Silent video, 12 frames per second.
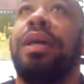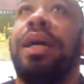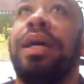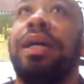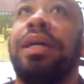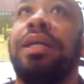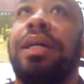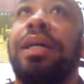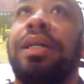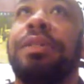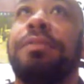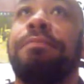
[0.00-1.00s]
And
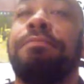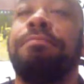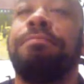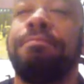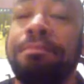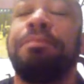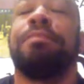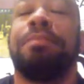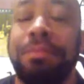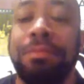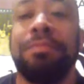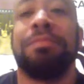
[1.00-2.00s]
um,
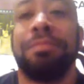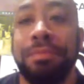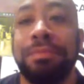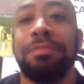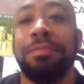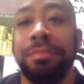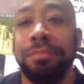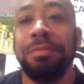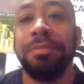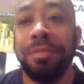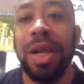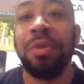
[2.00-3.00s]

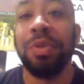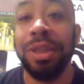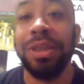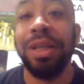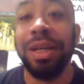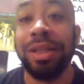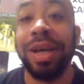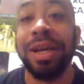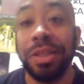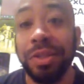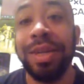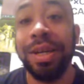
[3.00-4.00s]
I really dug
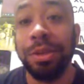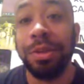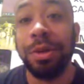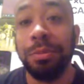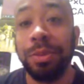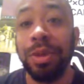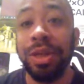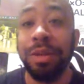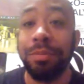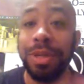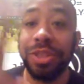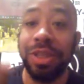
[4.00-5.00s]
that. So thank you,
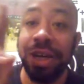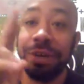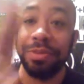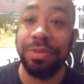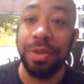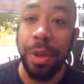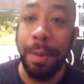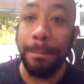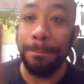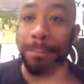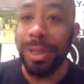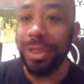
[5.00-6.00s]
homeboy. Much love.
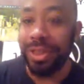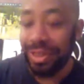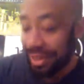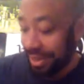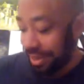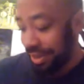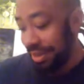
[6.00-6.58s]
Peace.